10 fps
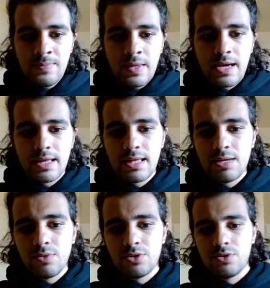and then it
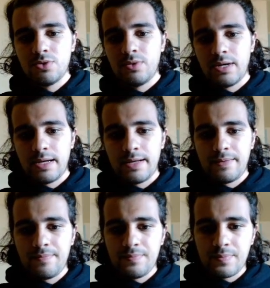will do
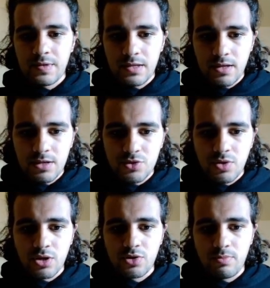um,
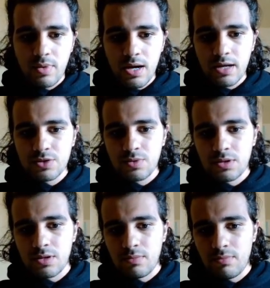deconstruct the box with
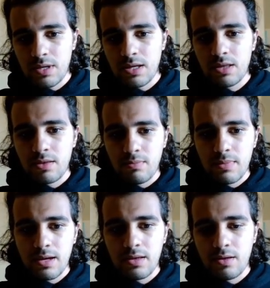the min the,
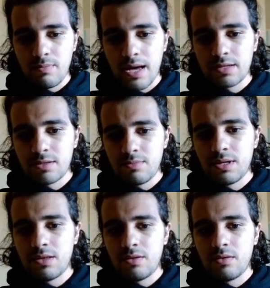the max the
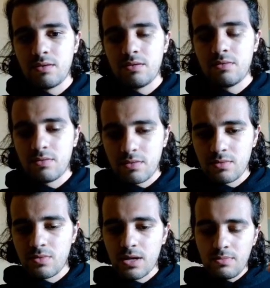min the
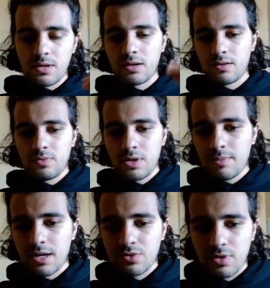y max y
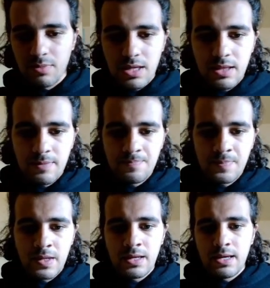max y min
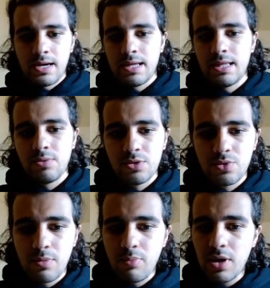and then it will do
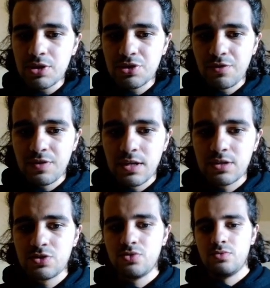a bunch of
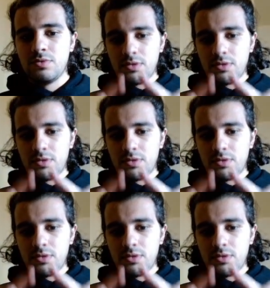things to